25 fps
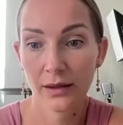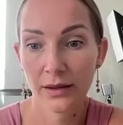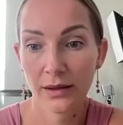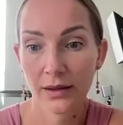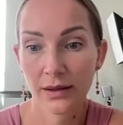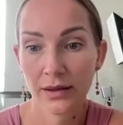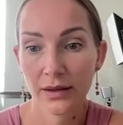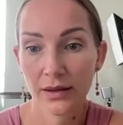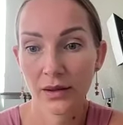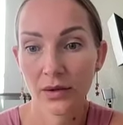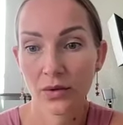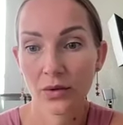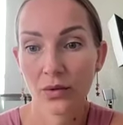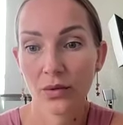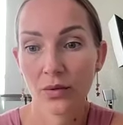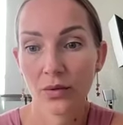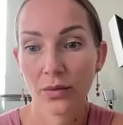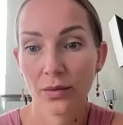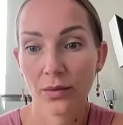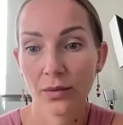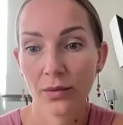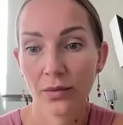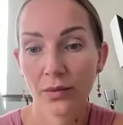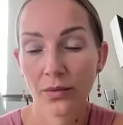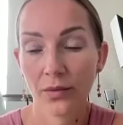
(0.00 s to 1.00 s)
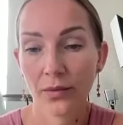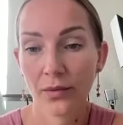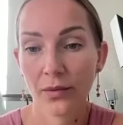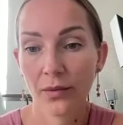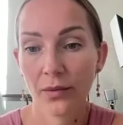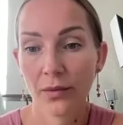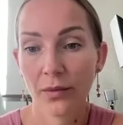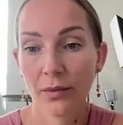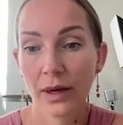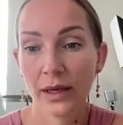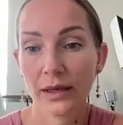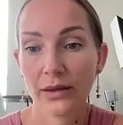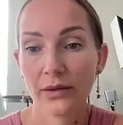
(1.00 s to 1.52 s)
So,
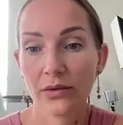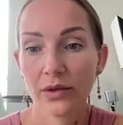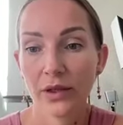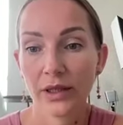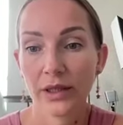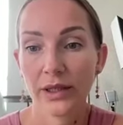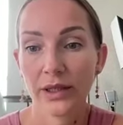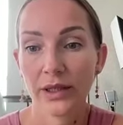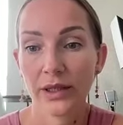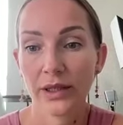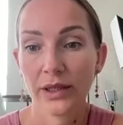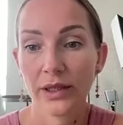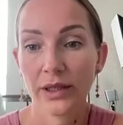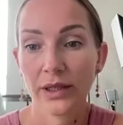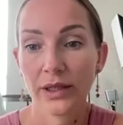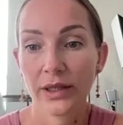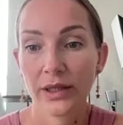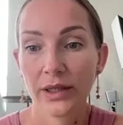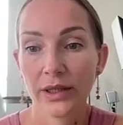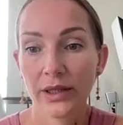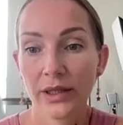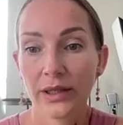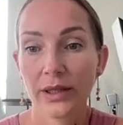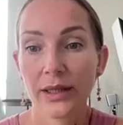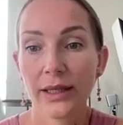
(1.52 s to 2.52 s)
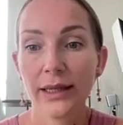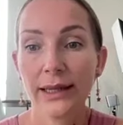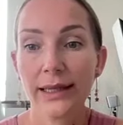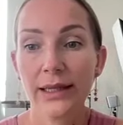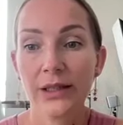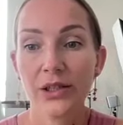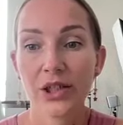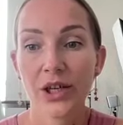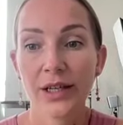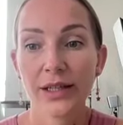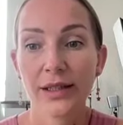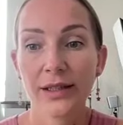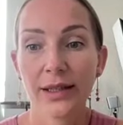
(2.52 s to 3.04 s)
mantra is in
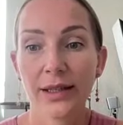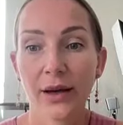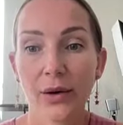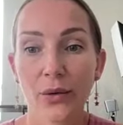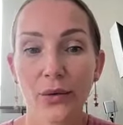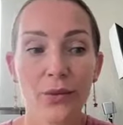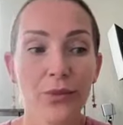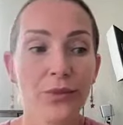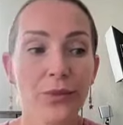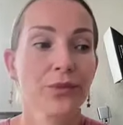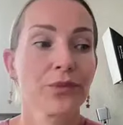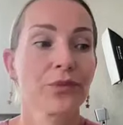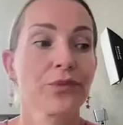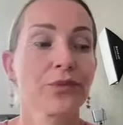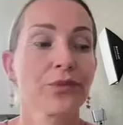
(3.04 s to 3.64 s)
the chat now.